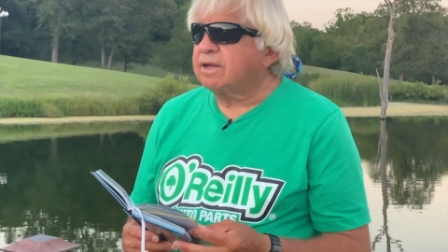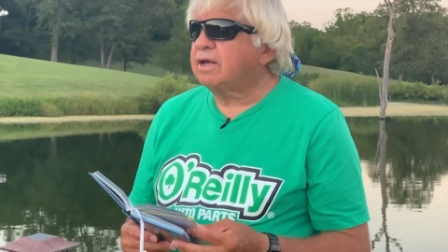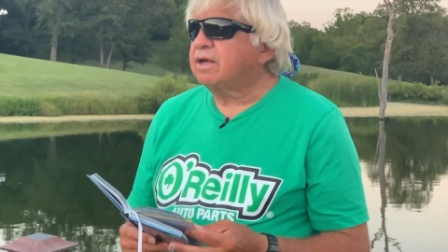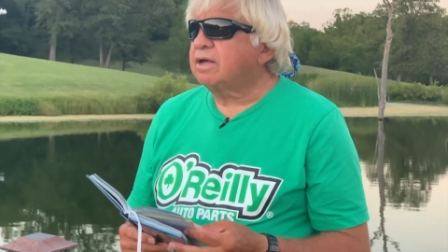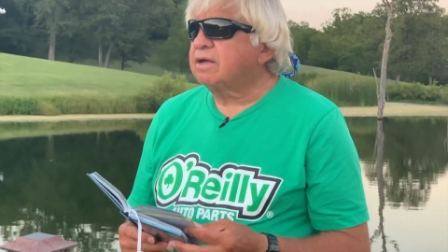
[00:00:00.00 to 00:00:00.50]

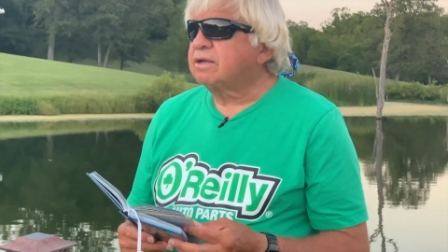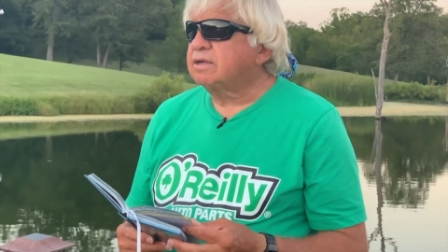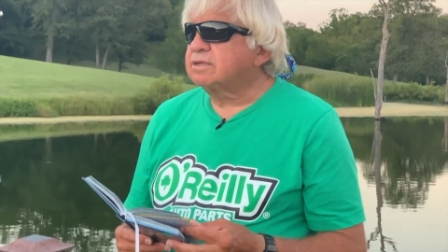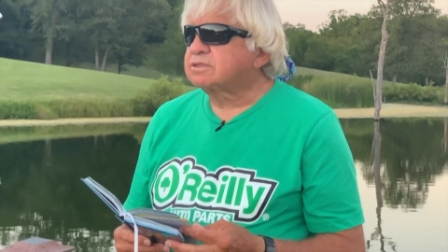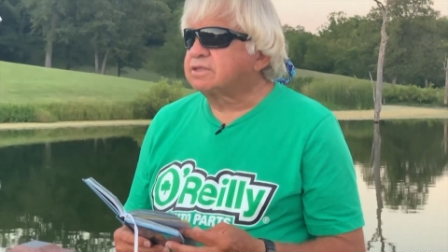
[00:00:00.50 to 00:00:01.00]
uh,
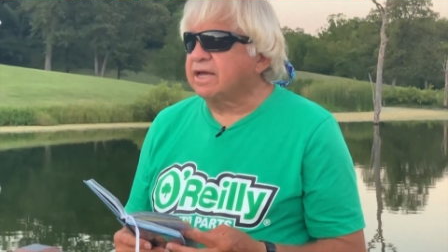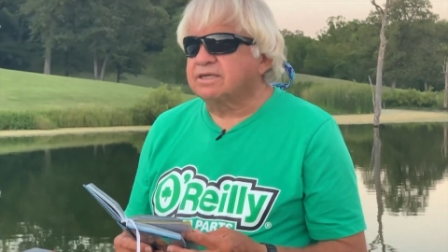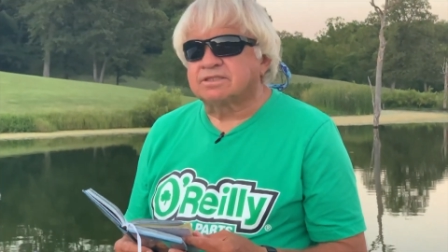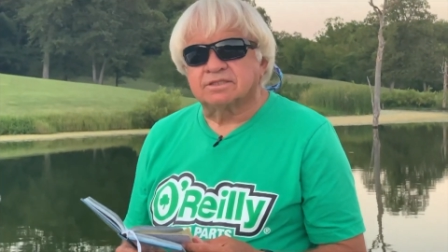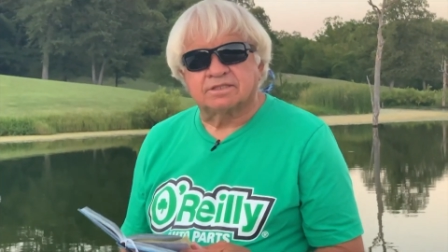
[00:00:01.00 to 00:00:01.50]

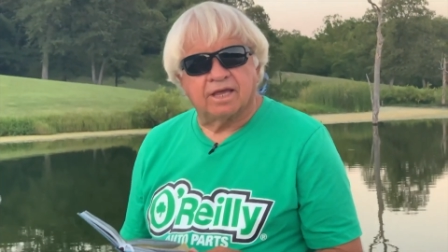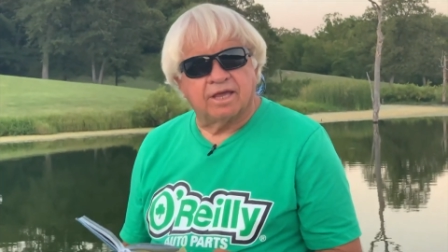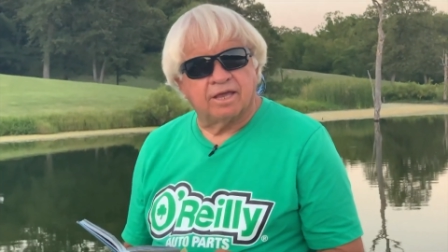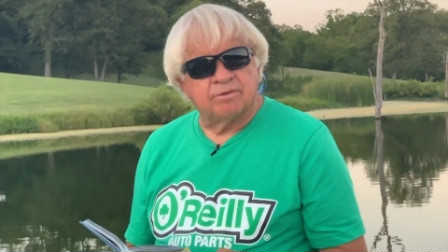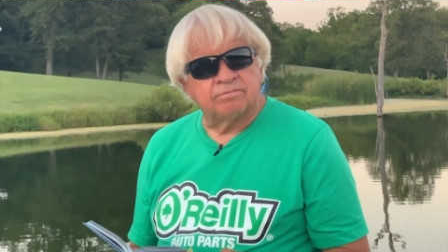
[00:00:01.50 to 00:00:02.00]
stays the
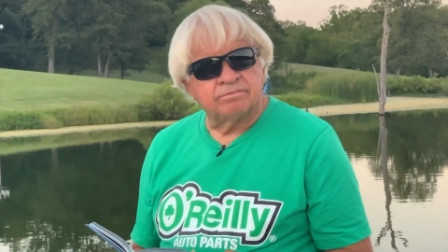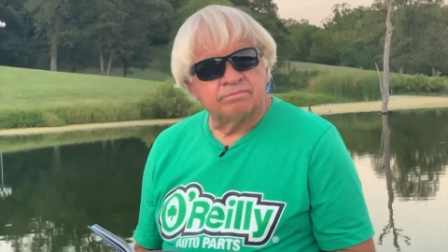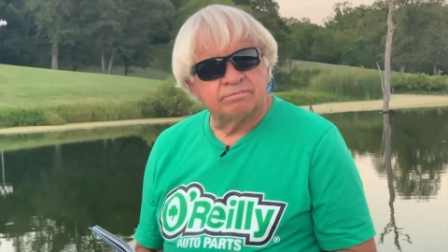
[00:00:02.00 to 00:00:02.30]
same